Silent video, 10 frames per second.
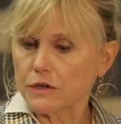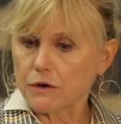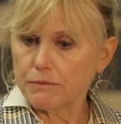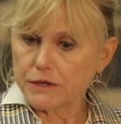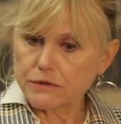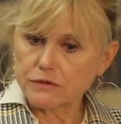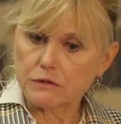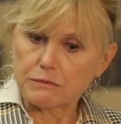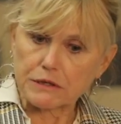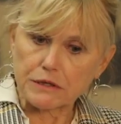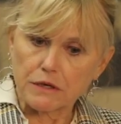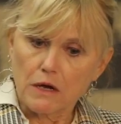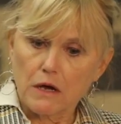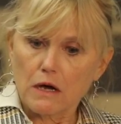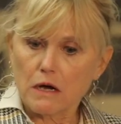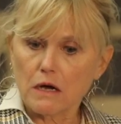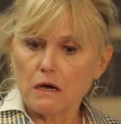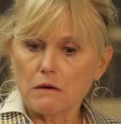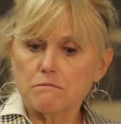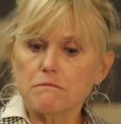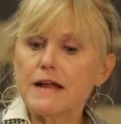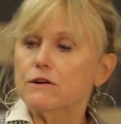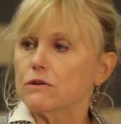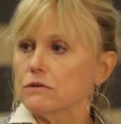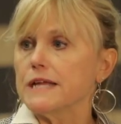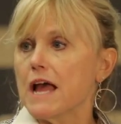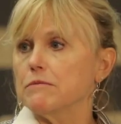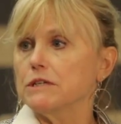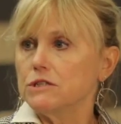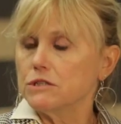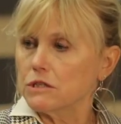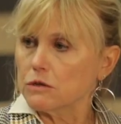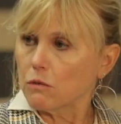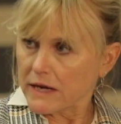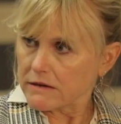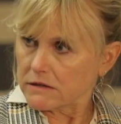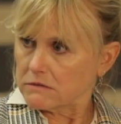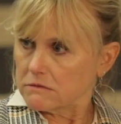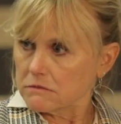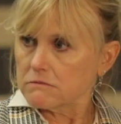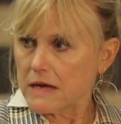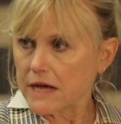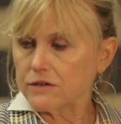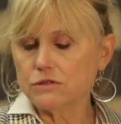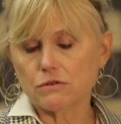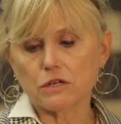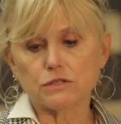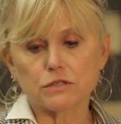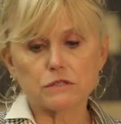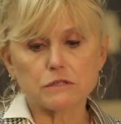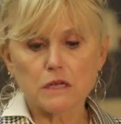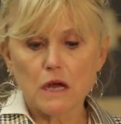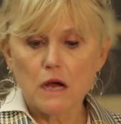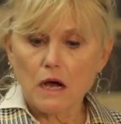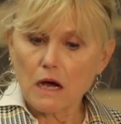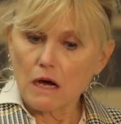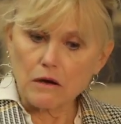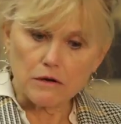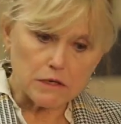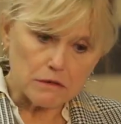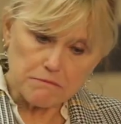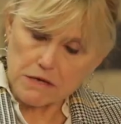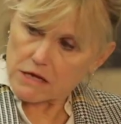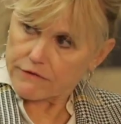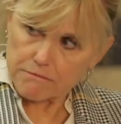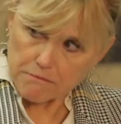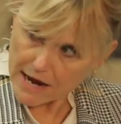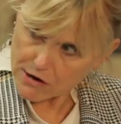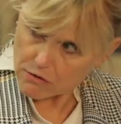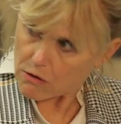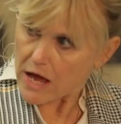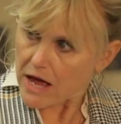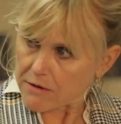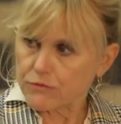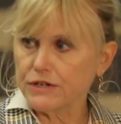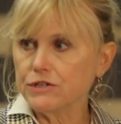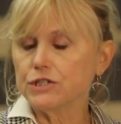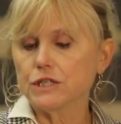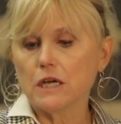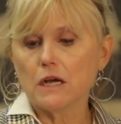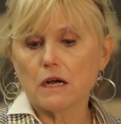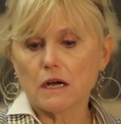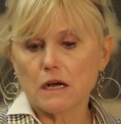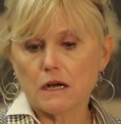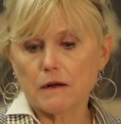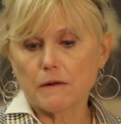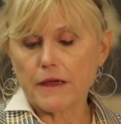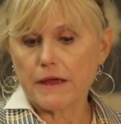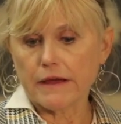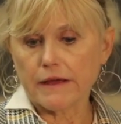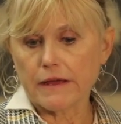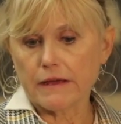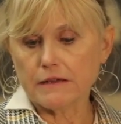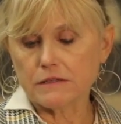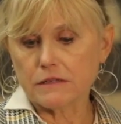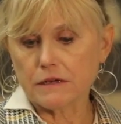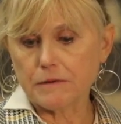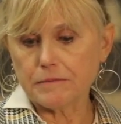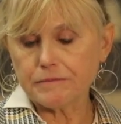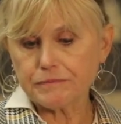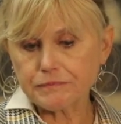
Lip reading: There appears to be micro damage to the white matter structures, even micro hemorrhage, and a